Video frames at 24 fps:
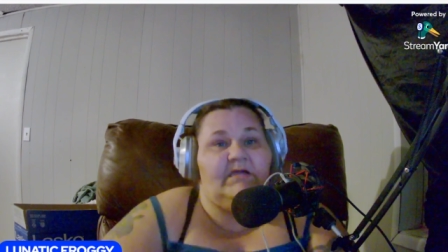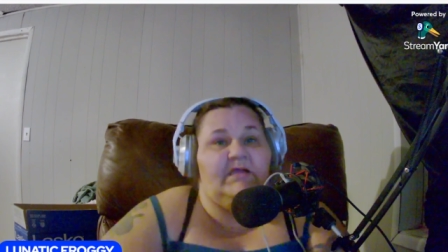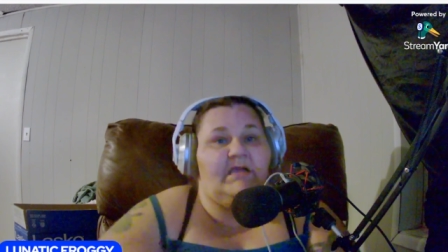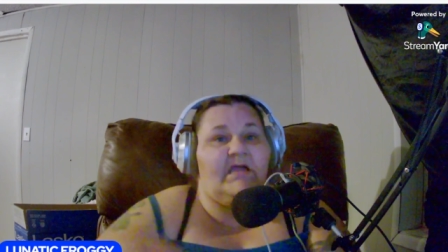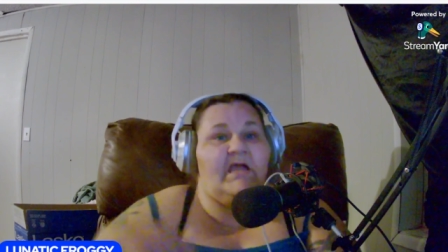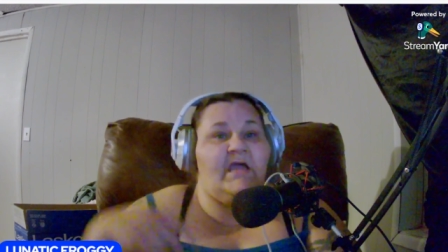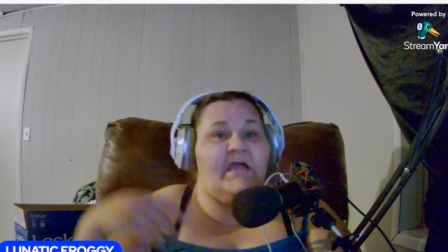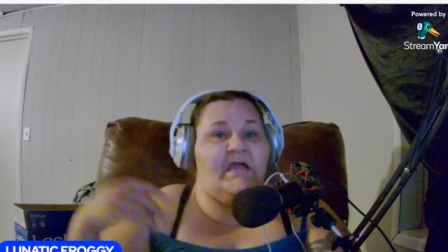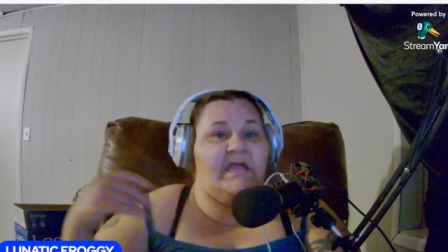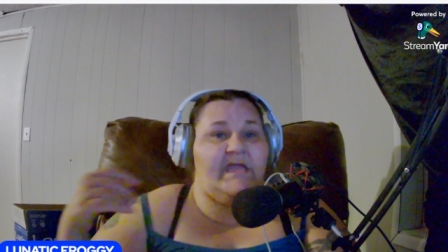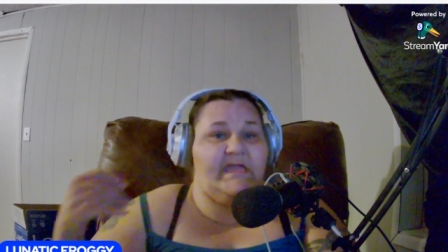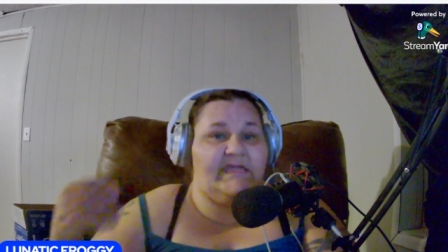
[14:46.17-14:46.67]

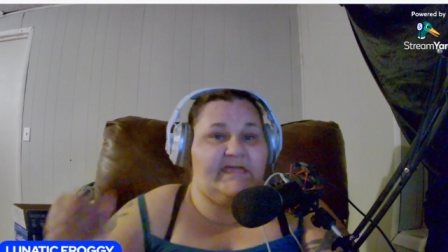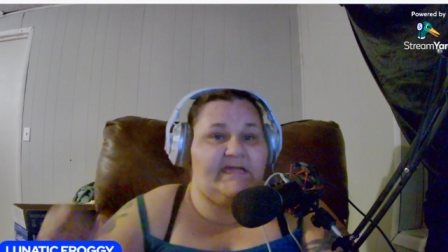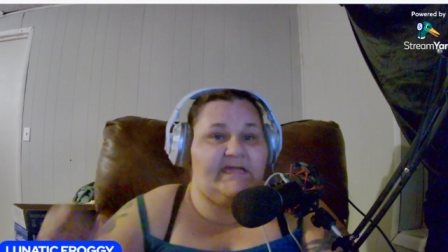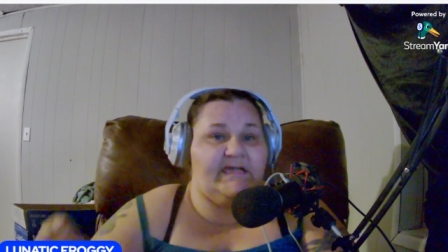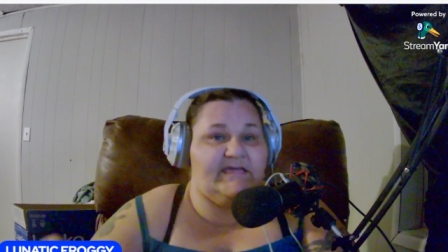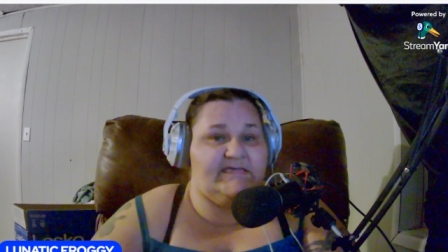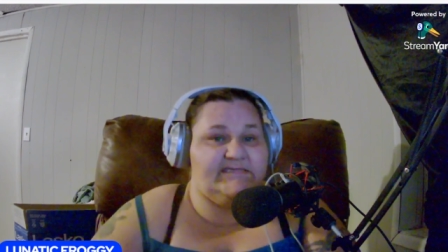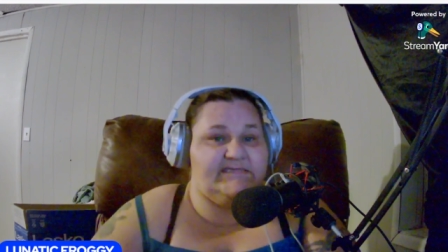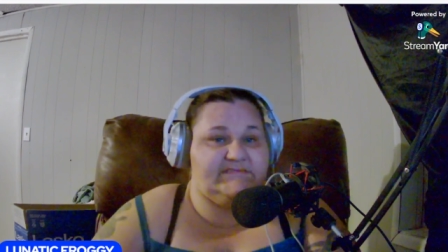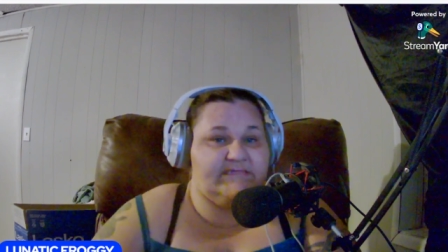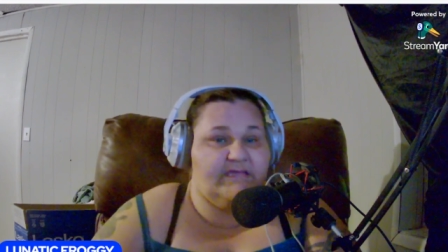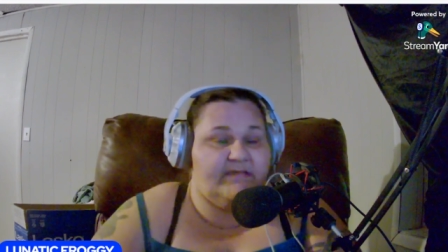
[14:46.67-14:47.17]
All right,
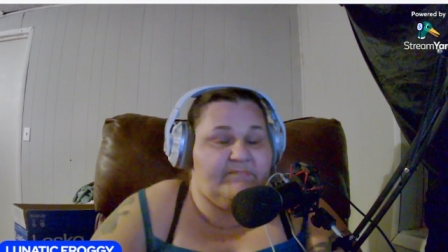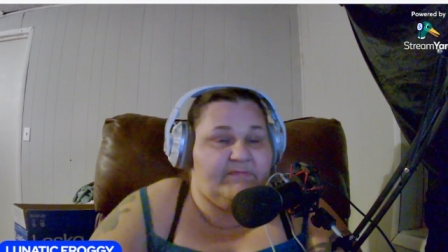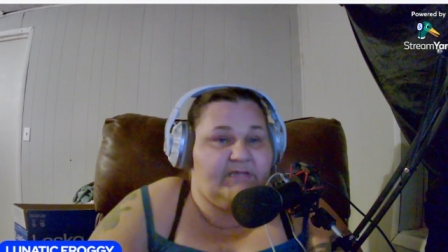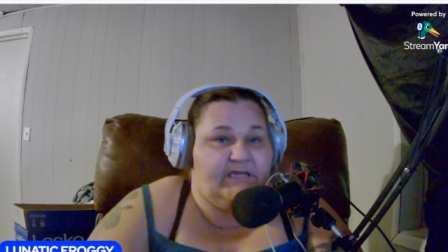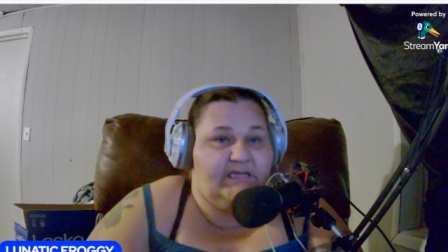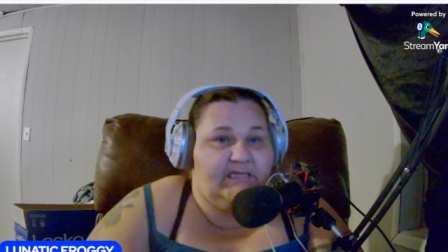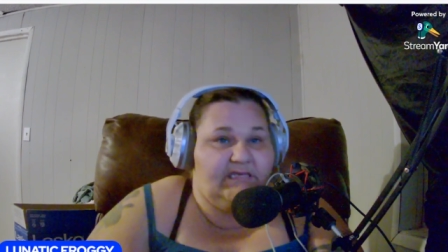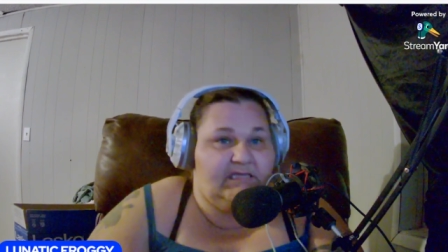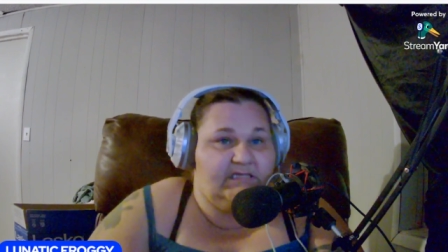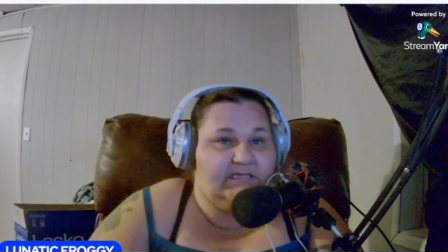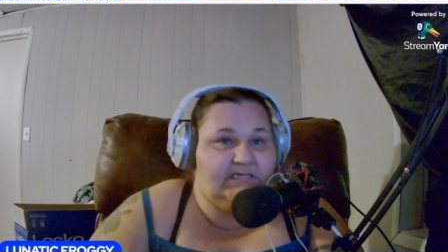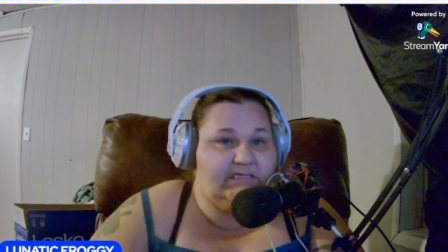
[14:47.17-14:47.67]
guys, I'm going to
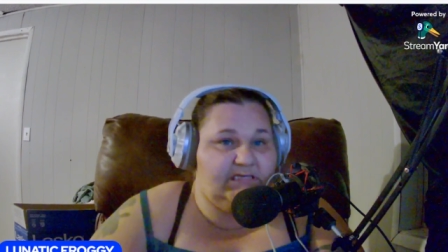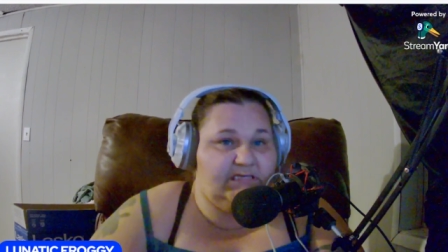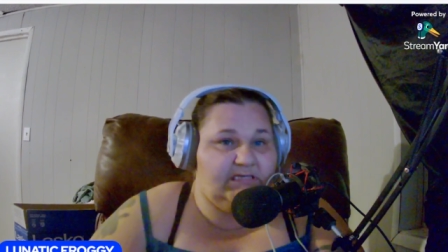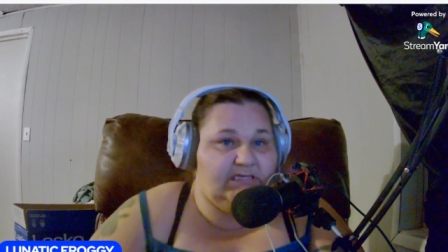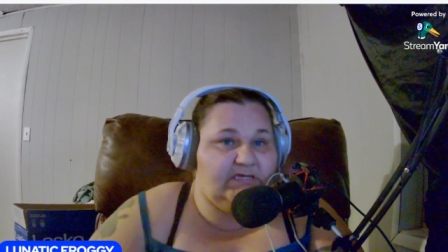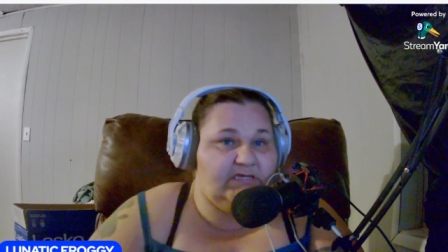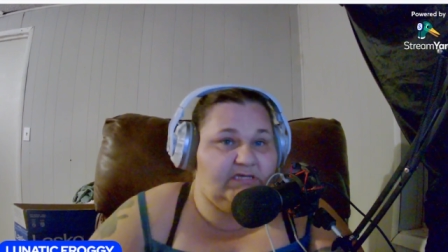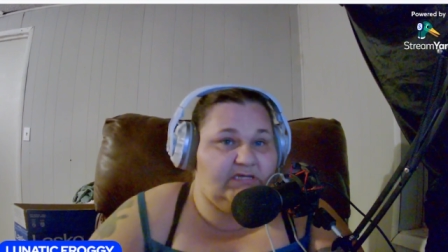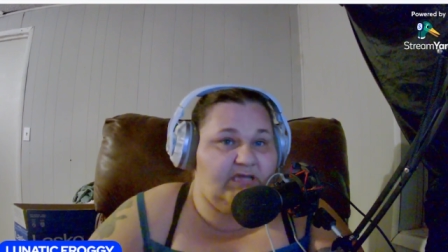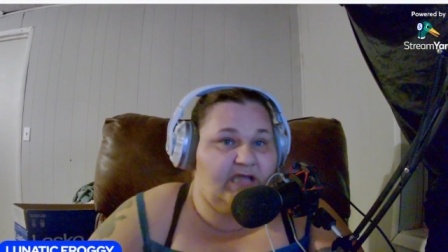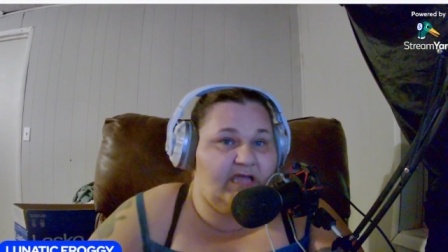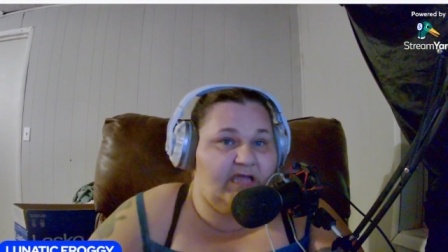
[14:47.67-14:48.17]
end it
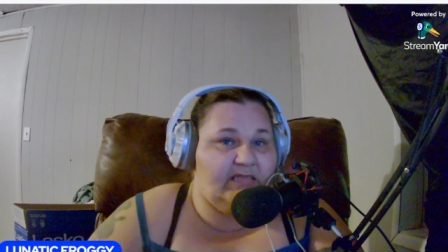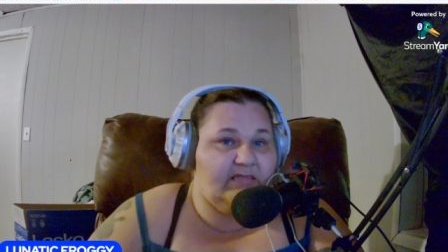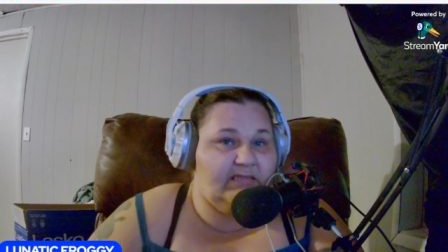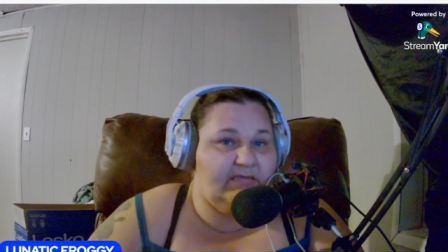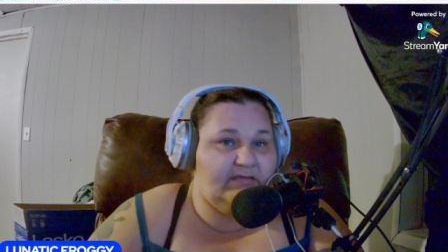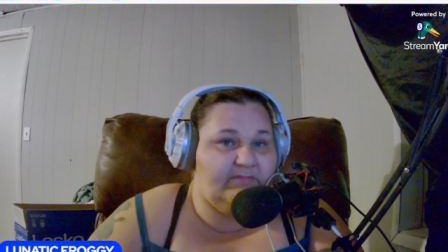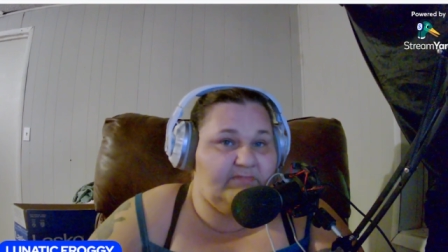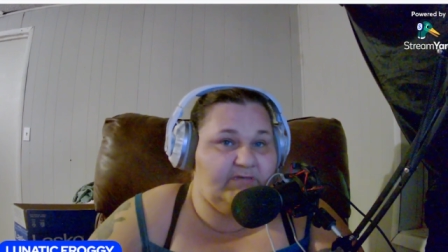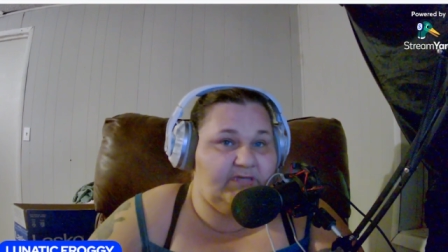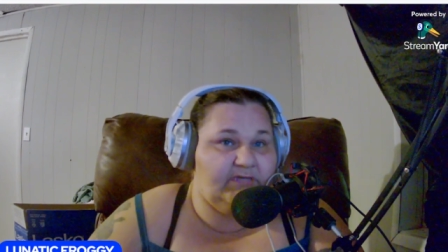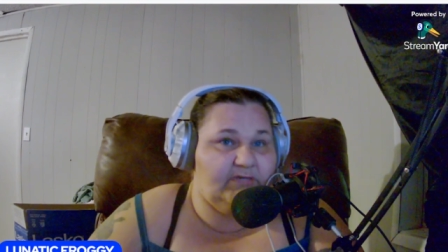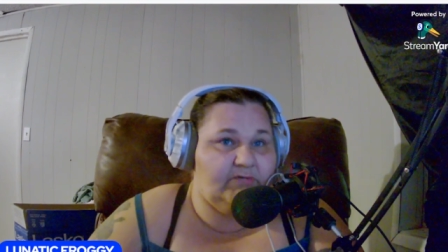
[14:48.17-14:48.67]
here. I
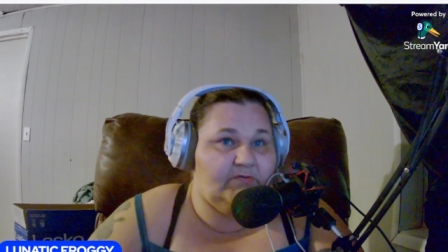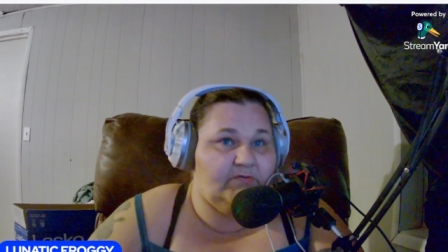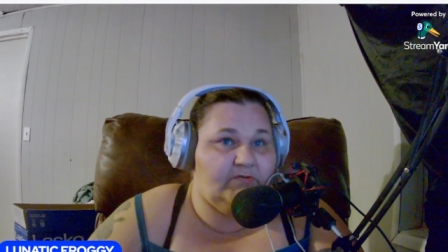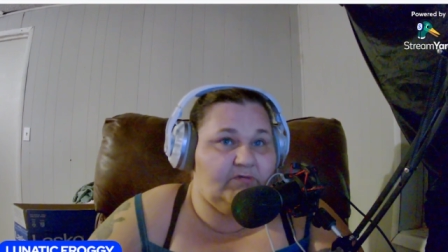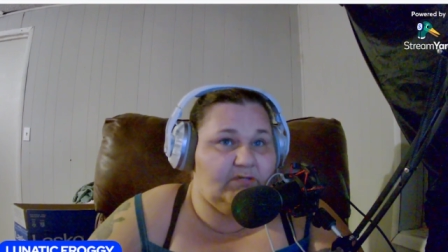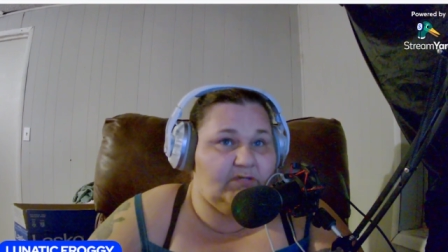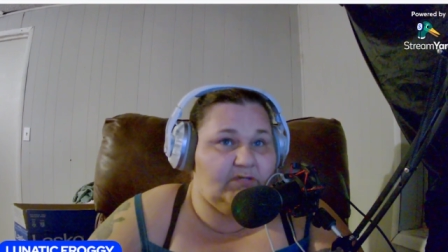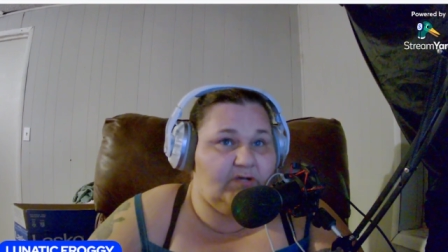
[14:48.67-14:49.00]
love you.